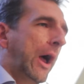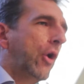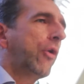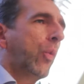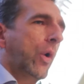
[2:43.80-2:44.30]
In
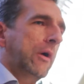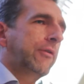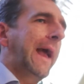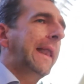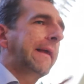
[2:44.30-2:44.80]
other words,
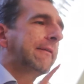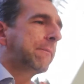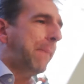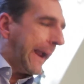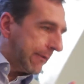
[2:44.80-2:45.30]
it
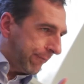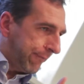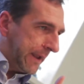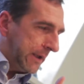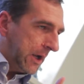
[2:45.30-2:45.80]
expects
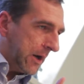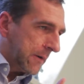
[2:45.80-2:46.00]
failure.